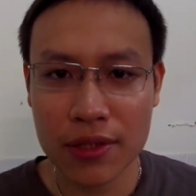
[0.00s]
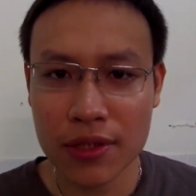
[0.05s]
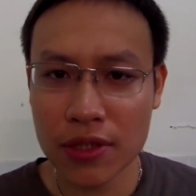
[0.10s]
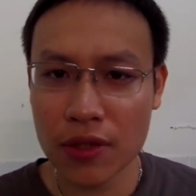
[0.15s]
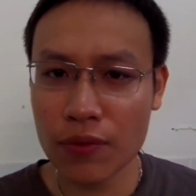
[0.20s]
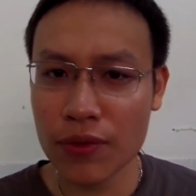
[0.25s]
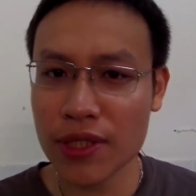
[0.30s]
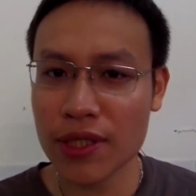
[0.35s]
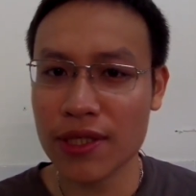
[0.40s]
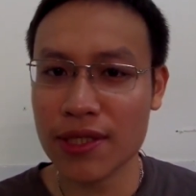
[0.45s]

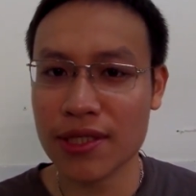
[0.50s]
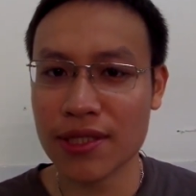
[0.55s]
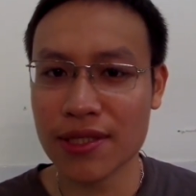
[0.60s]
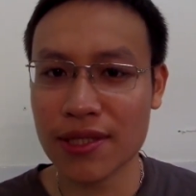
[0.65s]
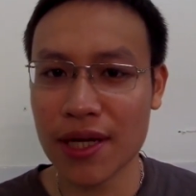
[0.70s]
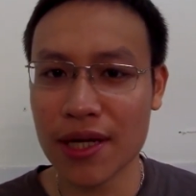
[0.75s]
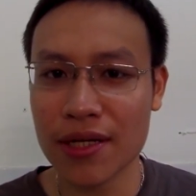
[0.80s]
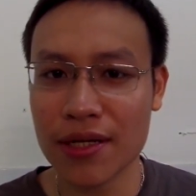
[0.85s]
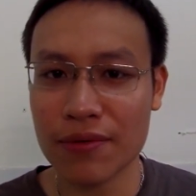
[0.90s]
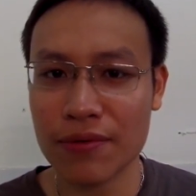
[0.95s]
So we
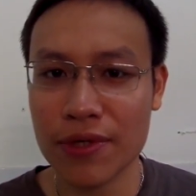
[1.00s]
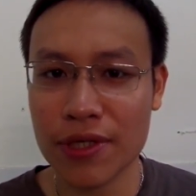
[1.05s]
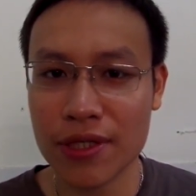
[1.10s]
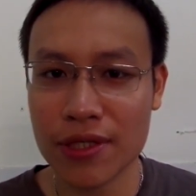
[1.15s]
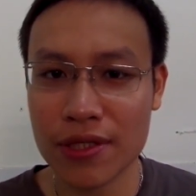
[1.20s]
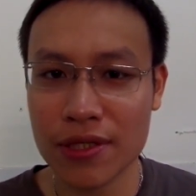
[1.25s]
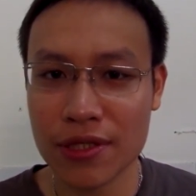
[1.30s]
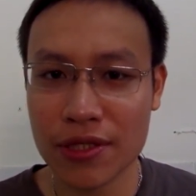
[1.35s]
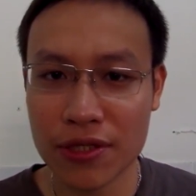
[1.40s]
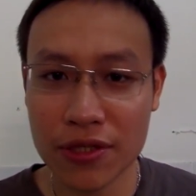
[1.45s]
decided
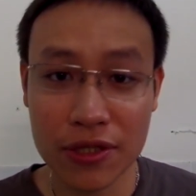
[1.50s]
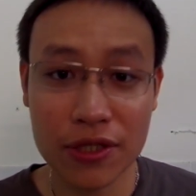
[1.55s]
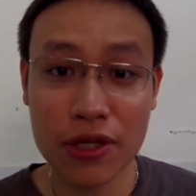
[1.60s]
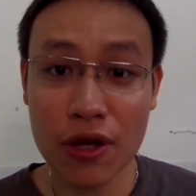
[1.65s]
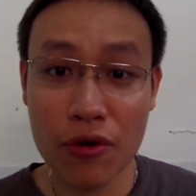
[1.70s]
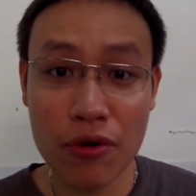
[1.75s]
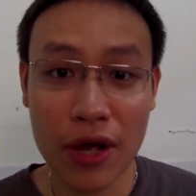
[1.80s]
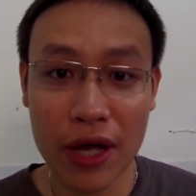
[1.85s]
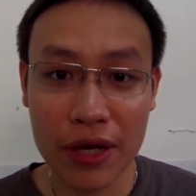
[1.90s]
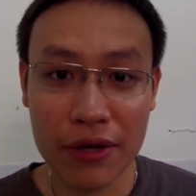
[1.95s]
we should
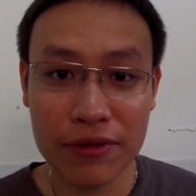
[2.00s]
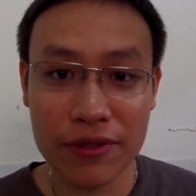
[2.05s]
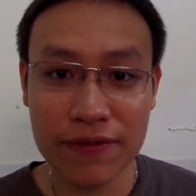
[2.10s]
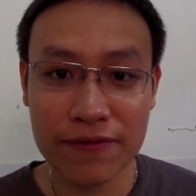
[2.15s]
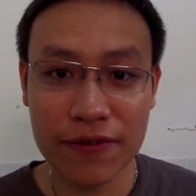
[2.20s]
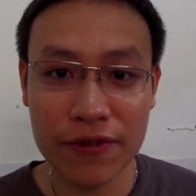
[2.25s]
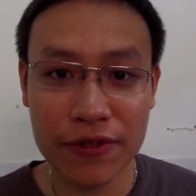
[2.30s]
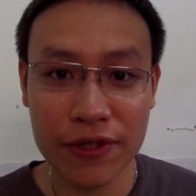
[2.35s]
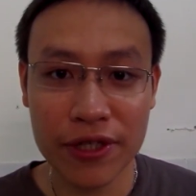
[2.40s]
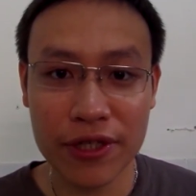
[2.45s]
go out
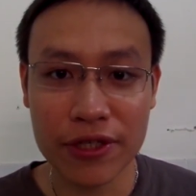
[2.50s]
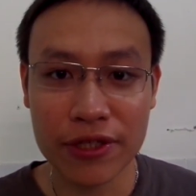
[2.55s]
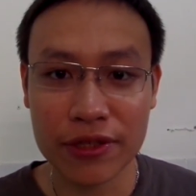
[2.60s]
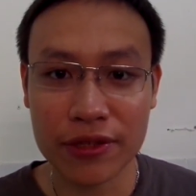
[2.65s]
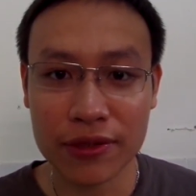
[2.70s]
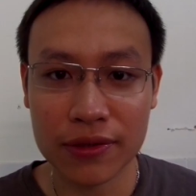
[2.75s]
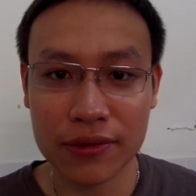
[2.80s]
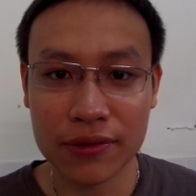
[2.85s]
for dinner